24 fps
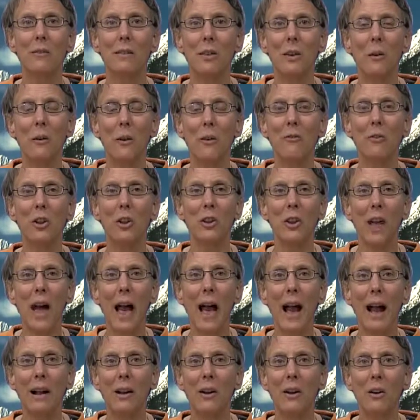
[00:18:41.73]
of the
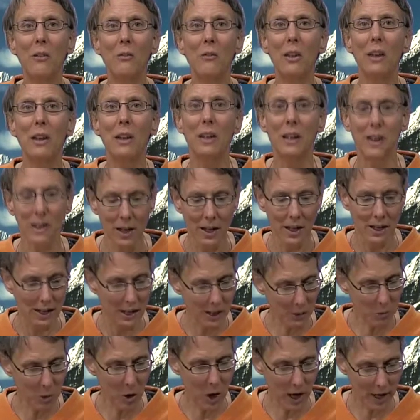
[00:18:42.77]
lack of the
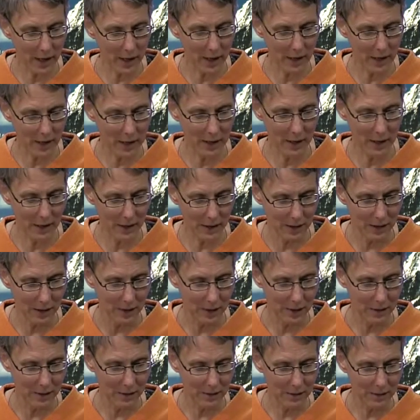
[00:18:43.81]
erotic,
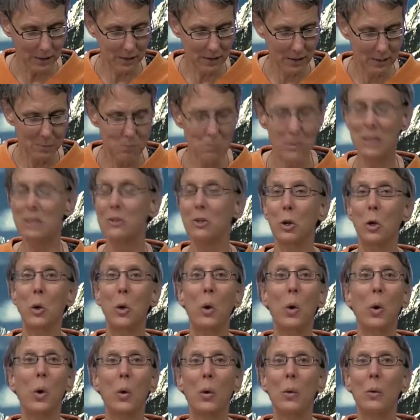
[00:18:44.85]

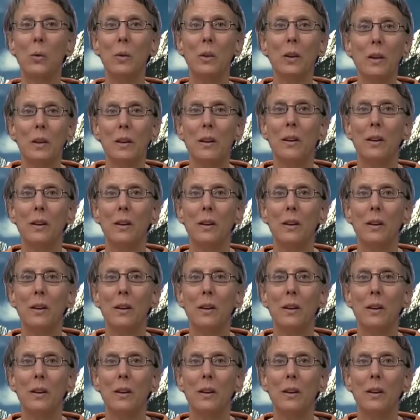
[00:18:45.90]
mystical